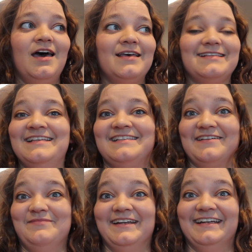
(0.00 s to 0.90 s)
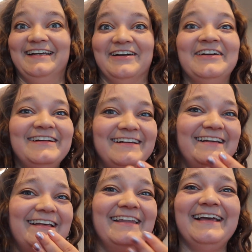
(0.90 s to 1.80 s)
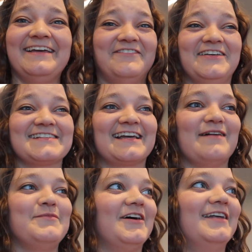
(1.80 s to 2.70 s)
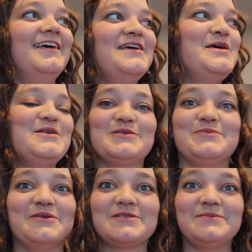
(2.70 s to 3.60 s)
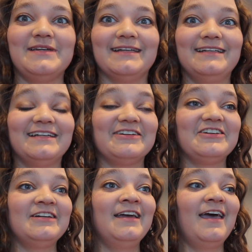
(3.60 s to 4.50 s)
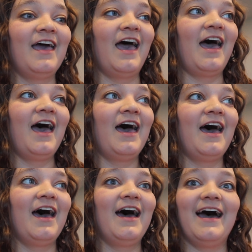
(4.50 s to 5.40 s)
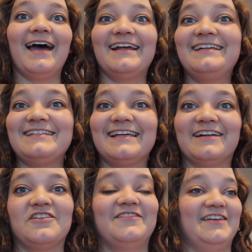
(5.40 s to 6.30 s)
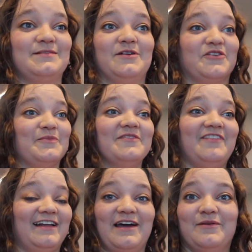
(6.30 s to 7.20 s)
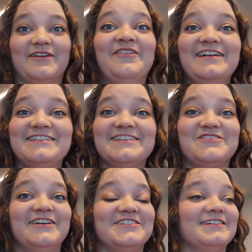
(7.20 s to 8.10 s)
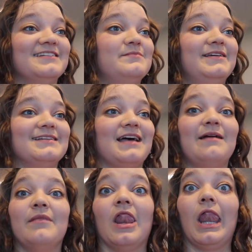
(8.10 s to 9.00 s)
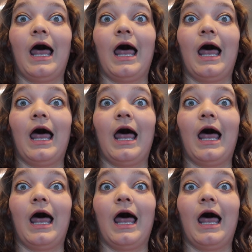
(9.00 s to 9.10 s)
since I've been in here. Like, it feels like I'm not supposed to be in here. I need to get on the Facebook group and find out where registration is because I'm